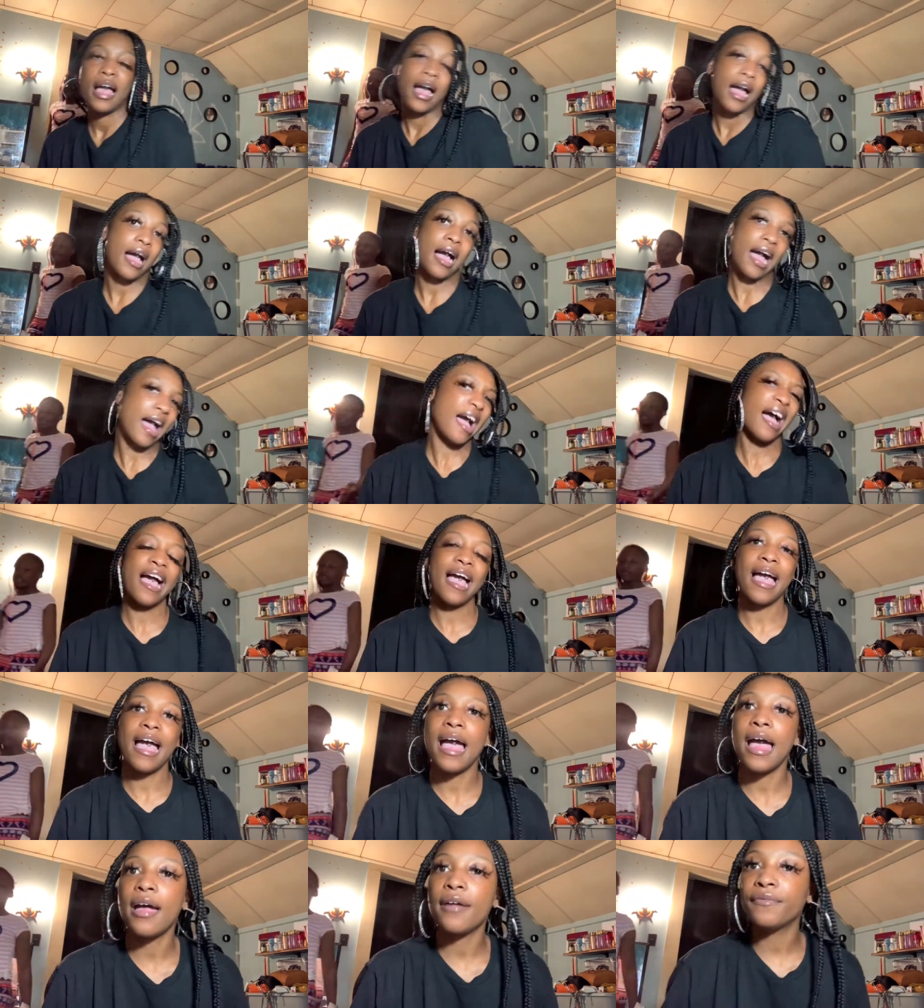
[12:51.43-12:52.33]
I
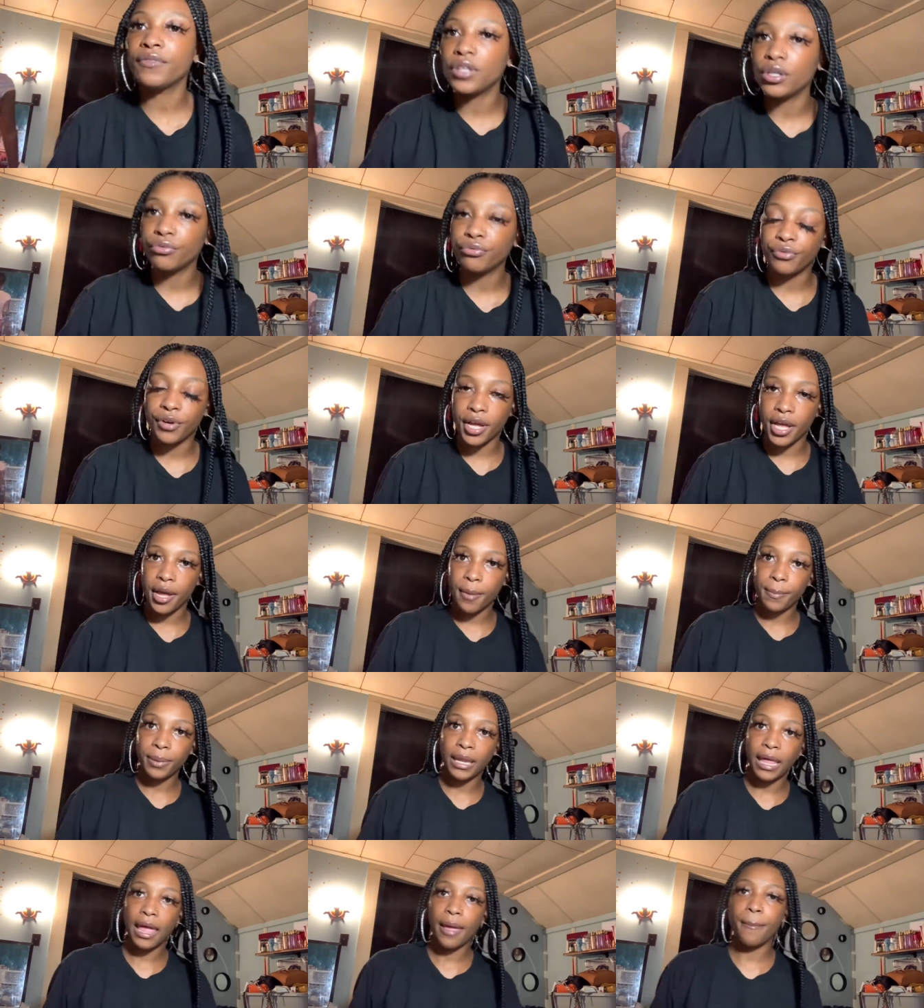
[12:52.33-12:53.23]
have the red
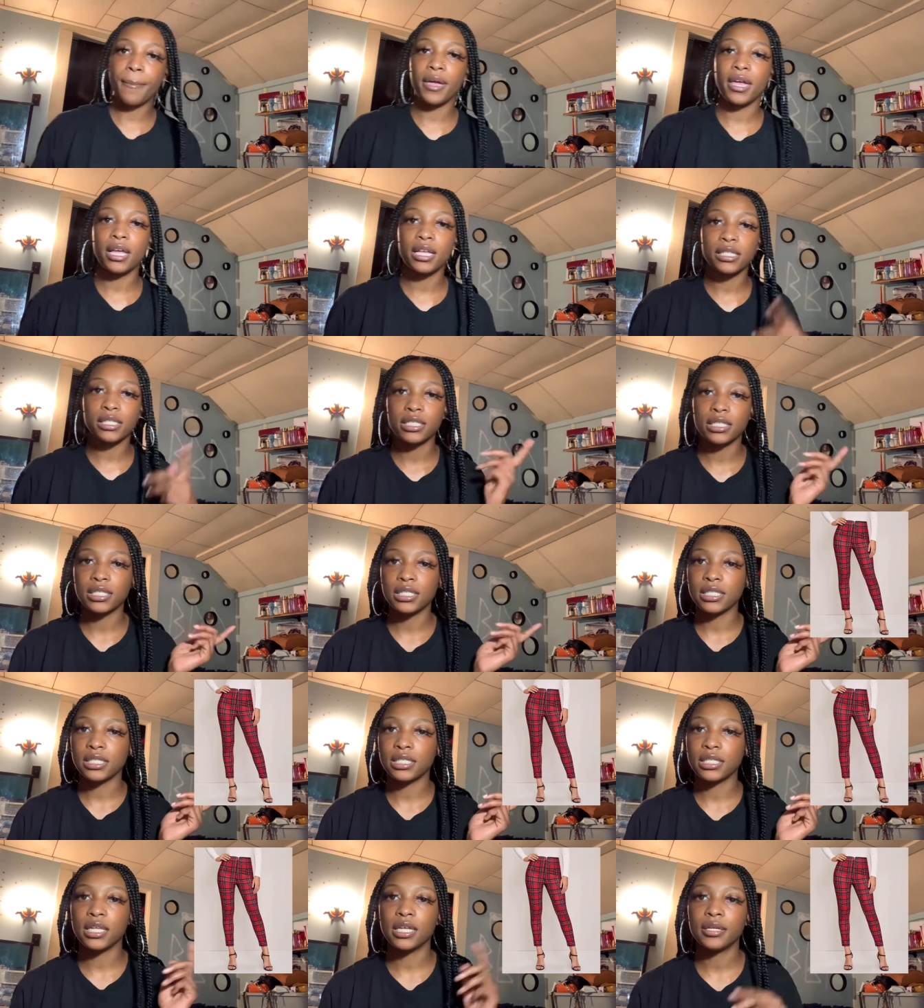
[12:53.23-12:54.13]
plaid pants. This
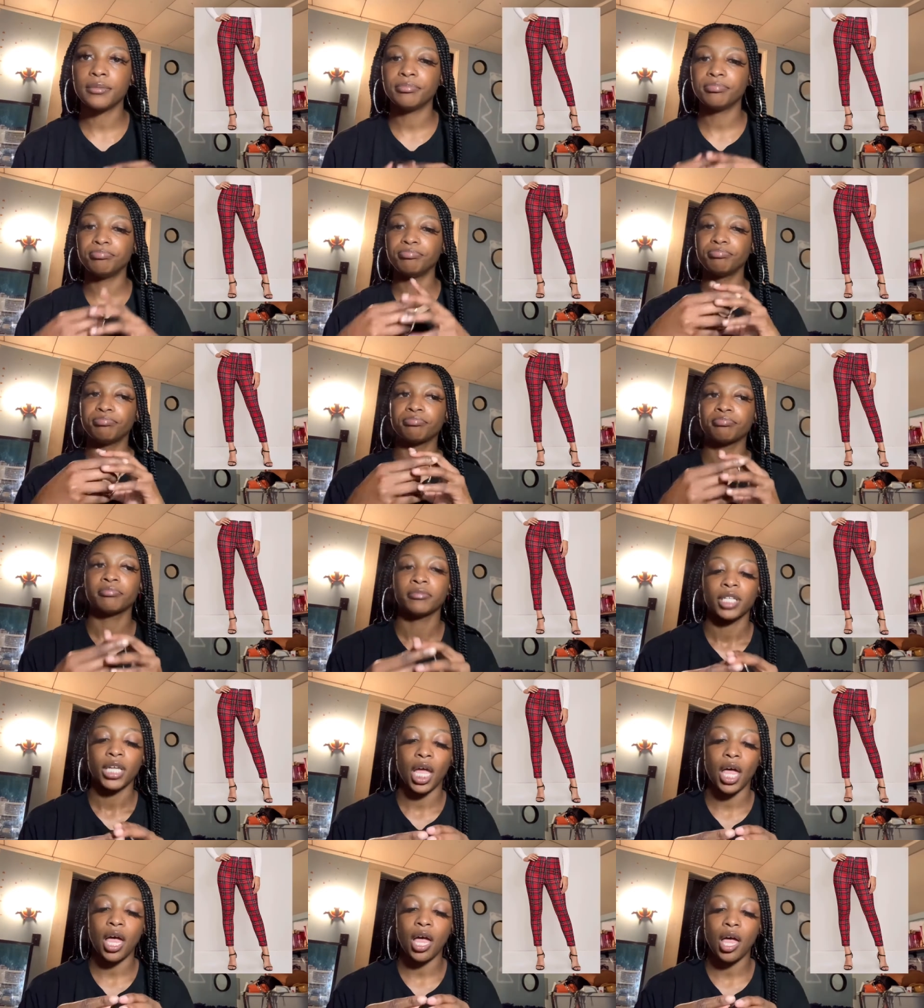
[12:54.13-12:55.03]
is them.
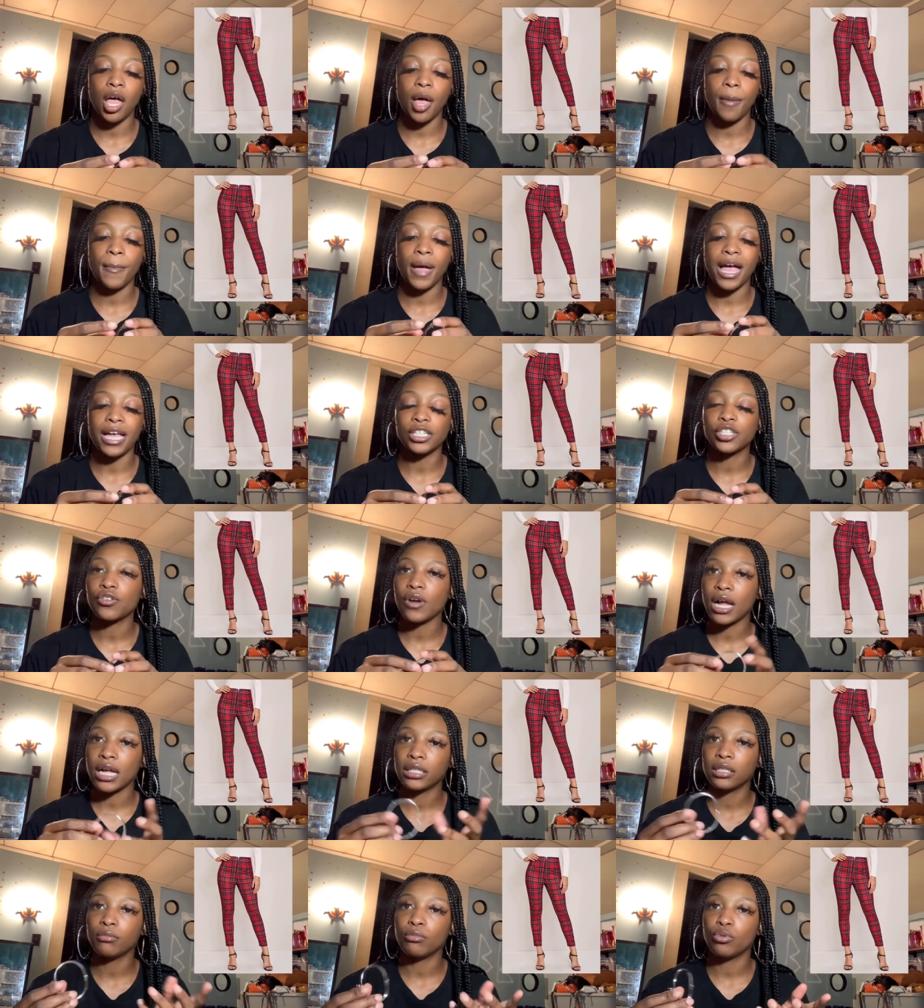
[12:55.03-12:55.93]
Um, I
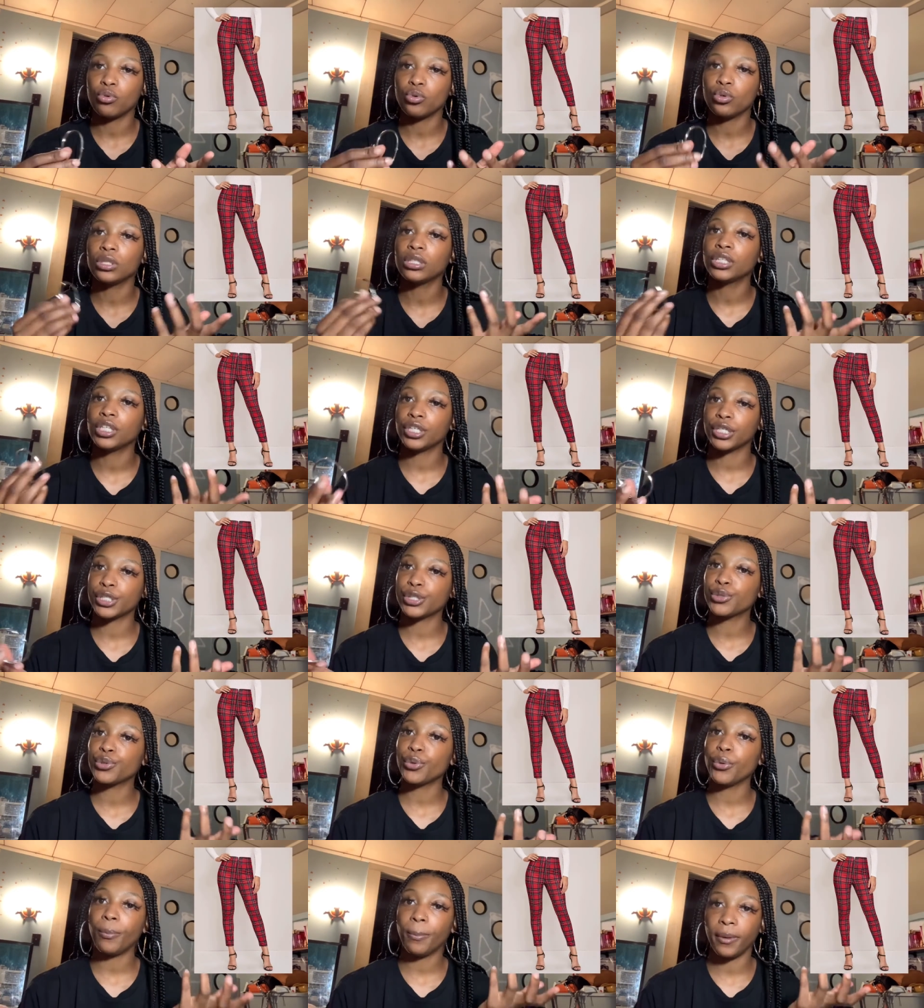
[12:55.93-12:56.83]
tried them on. They're
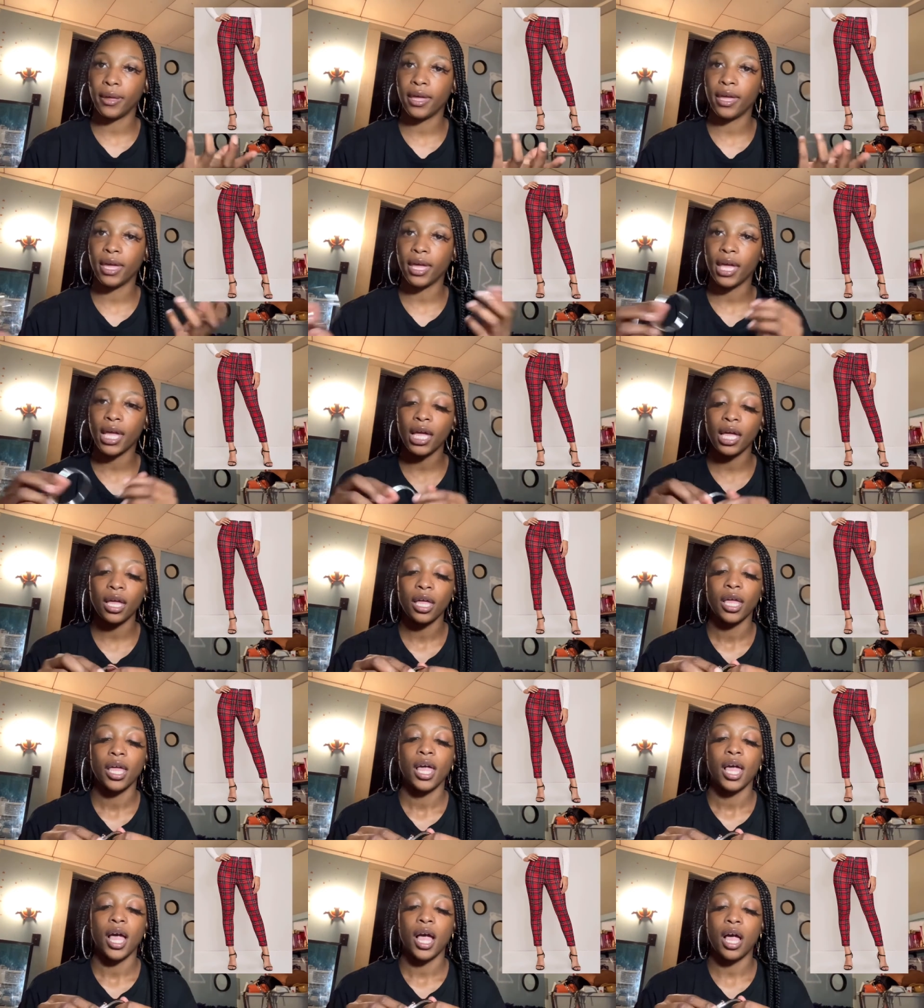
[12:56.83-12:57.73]
too big.
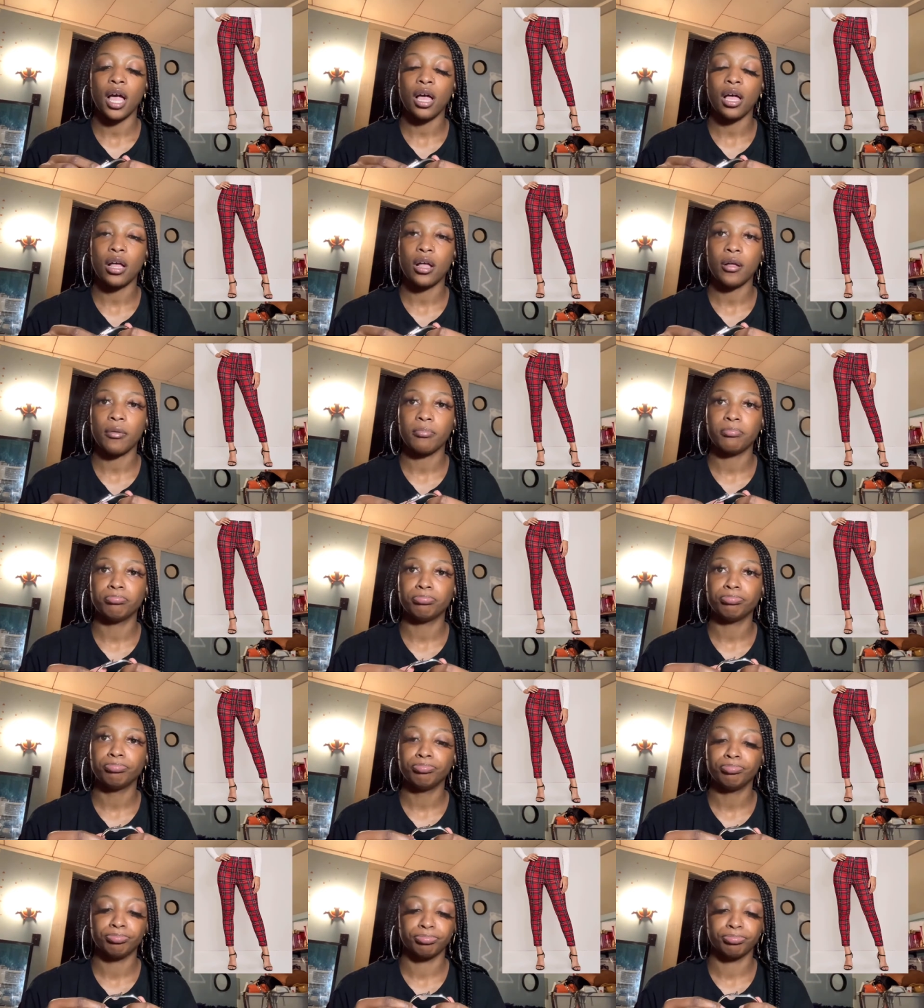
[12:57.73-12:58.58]
Um,